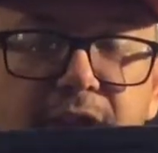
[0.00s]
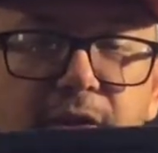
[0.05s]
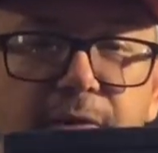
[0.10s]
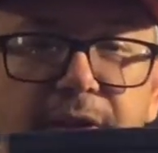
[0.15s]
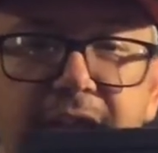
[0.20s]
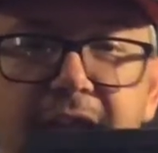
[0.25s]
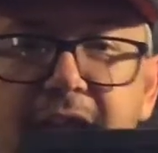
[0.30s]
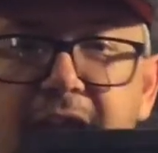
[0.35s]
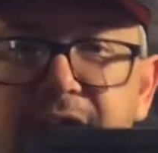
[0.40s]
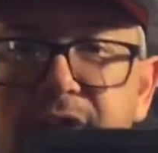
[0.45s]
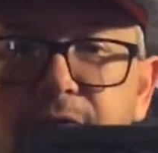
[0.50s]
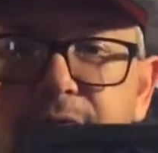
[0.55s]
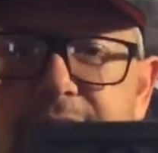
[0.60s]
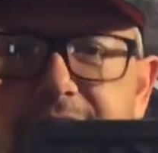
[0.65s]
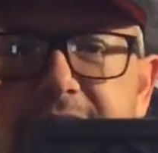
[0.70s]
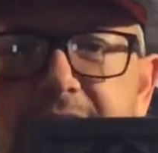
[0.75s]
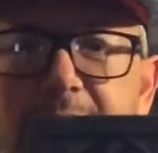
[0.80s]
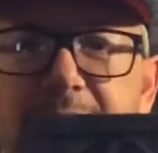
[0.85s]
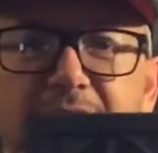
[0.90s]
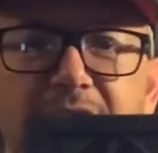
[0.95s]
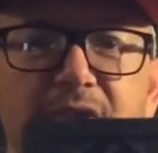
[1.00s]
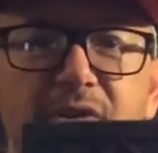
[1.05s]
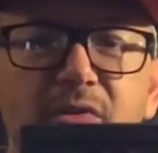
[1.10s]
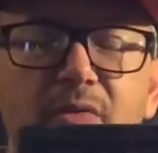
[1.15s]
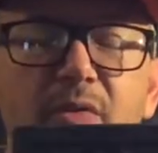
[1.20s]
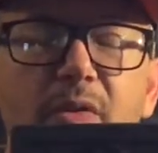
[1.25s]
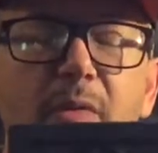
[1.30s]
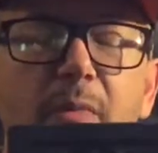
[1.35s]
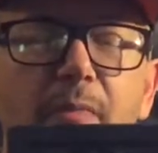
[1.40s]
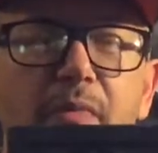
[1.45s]
Okay, I know some of you
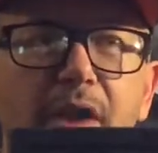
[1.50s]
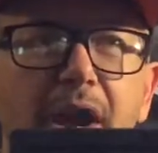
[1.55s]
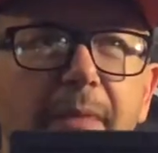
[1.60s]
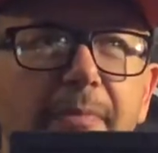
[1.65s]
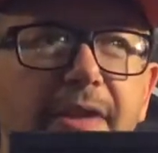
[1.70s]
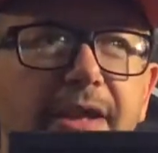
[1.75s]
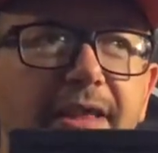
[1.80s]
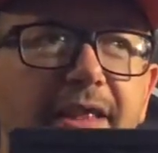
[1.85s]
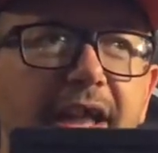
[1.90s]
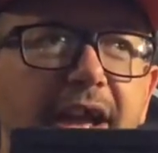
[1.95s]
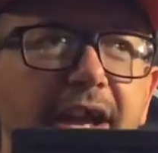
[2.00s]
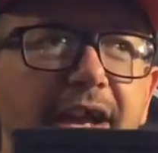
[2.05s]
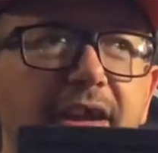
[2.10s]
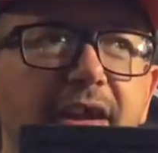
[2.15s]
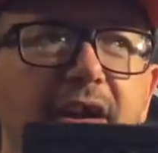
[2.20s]
probably like